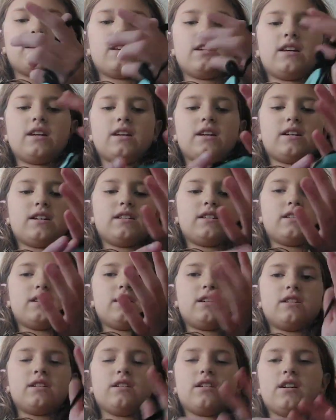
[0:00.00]
And
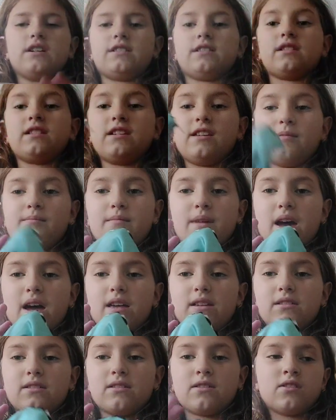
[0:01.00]
a sleep
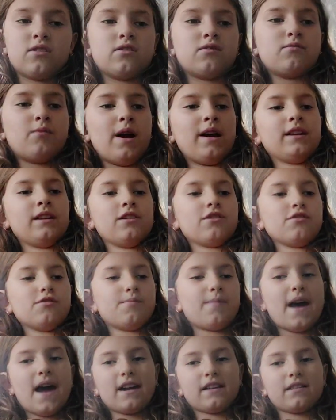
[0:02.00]
mask. Why did you
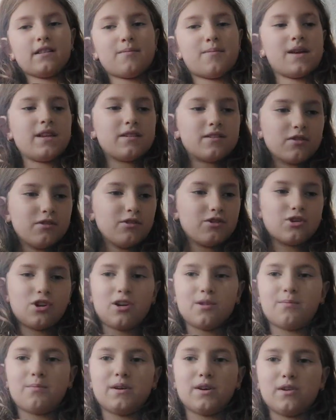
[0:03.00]
pack the pencil
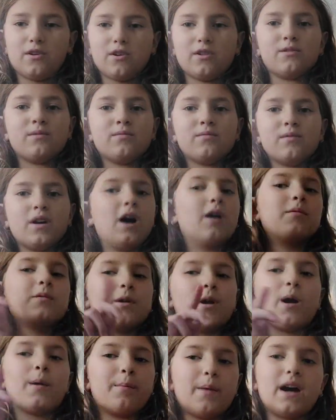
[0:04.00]
sharpener? I'll be
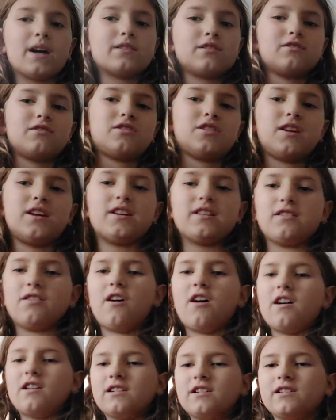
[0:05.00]
right back so she can
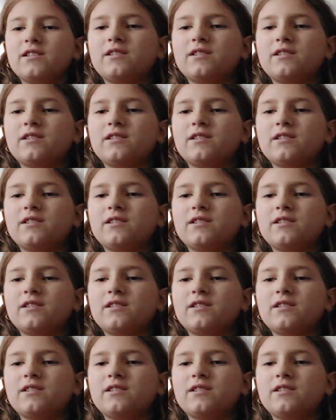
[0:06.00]
talk.